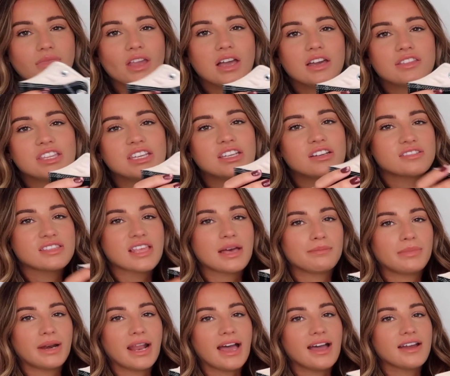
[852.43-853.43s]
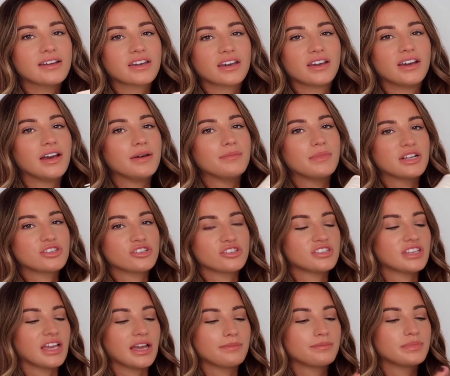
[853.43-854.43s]
I think because they're black, I
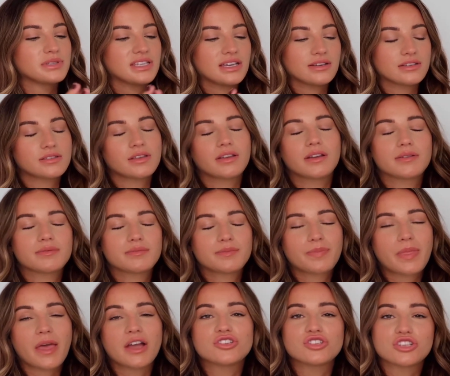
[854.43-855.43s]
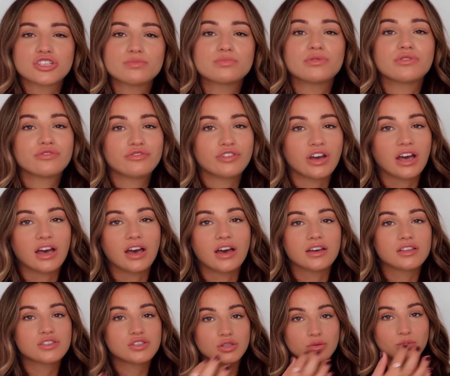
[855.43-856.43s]
just prefer
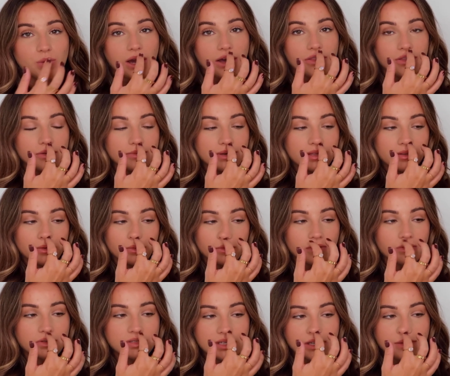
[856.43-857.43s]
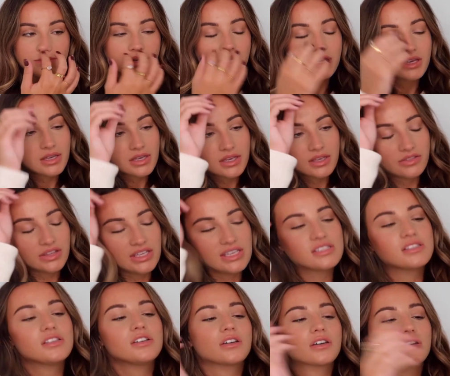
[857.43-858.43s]
to wear them in the autumn.
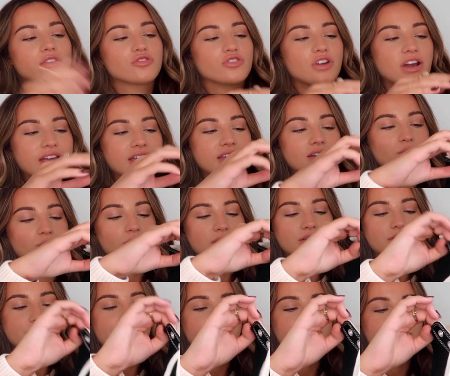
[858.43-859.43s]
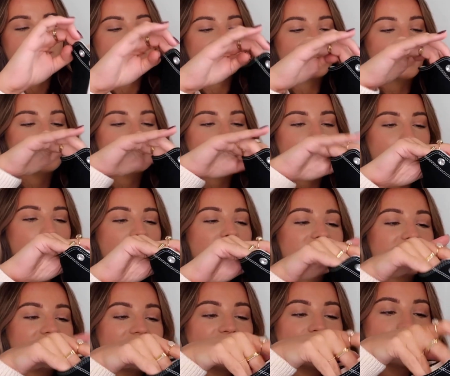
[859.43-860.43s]
These look great with, so
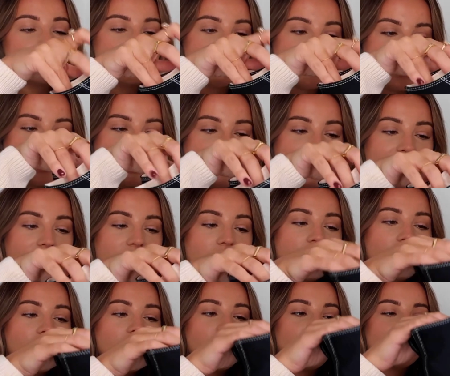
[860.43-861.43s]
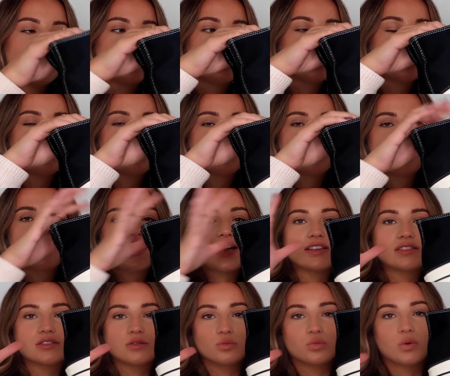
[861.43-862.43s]
personally for me, I do
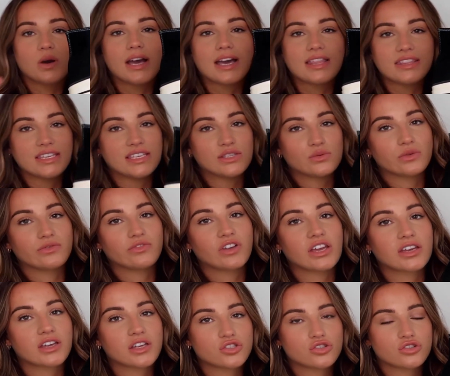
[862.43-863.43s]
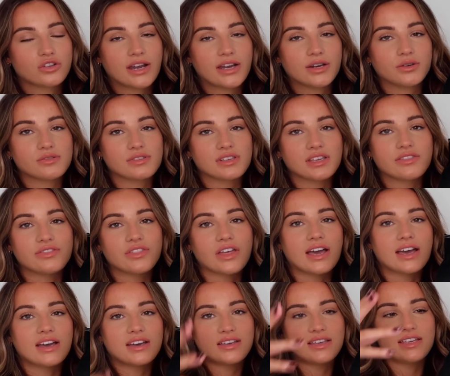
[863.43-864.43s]
prefer to wear these with like a trouser
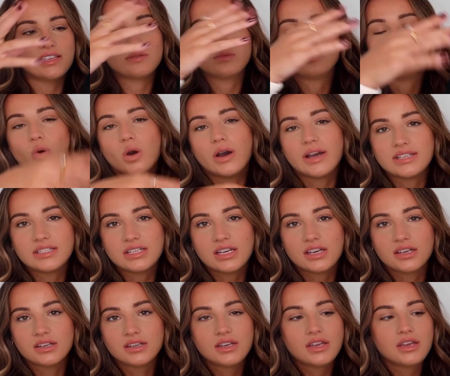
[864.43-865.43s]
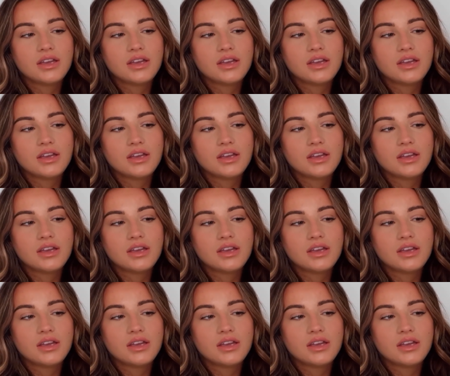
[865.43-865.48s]
that is wider.